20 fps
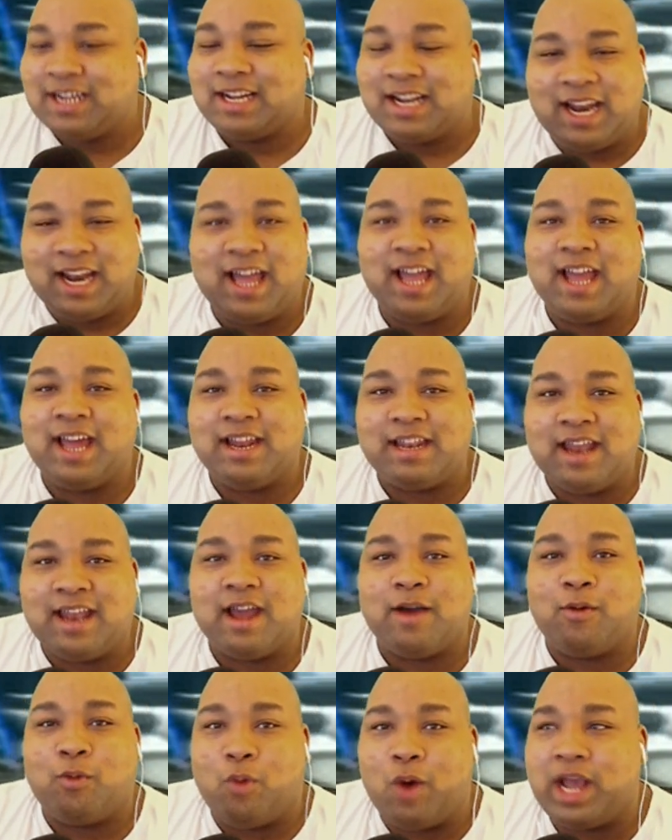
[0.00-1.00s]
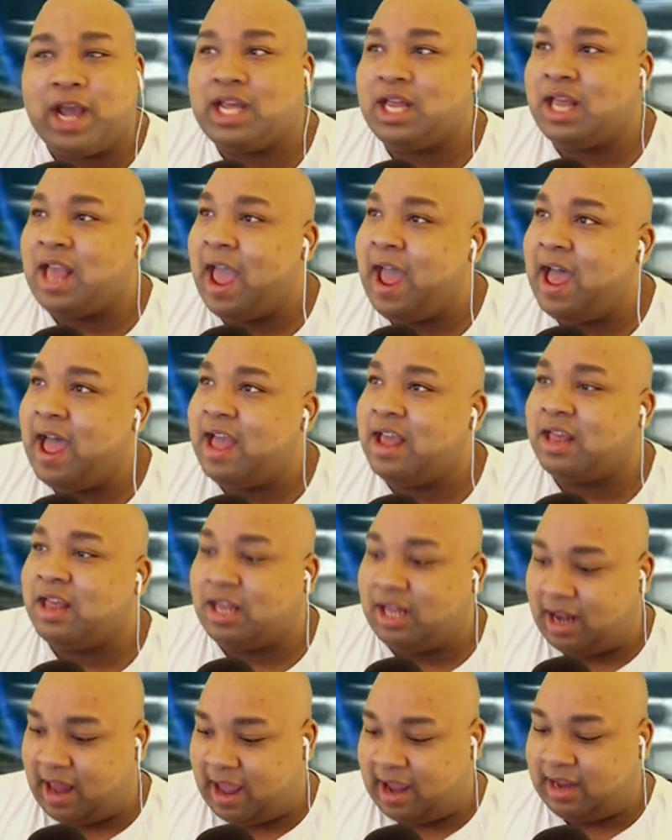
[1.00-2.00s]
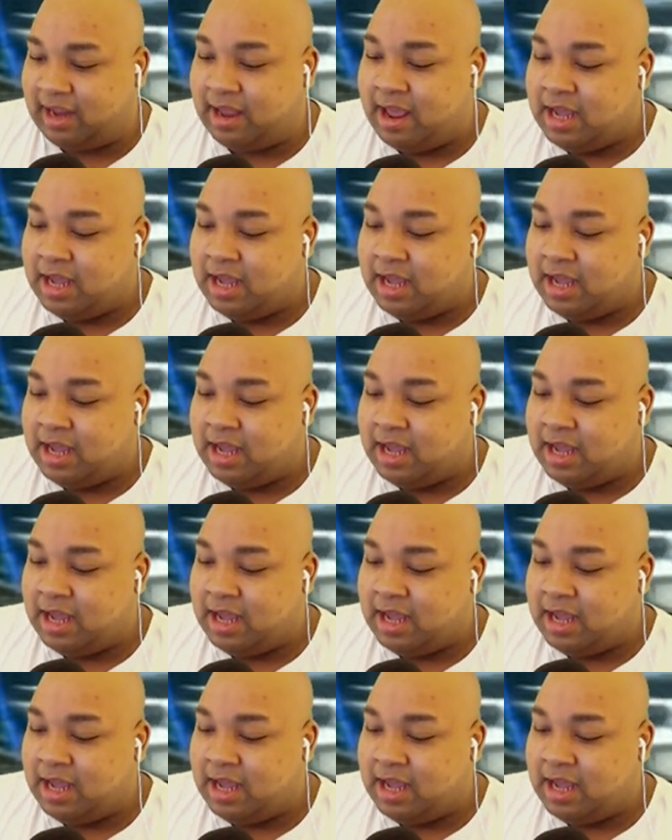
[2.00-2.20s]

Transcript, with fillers: of glad that Weiss has like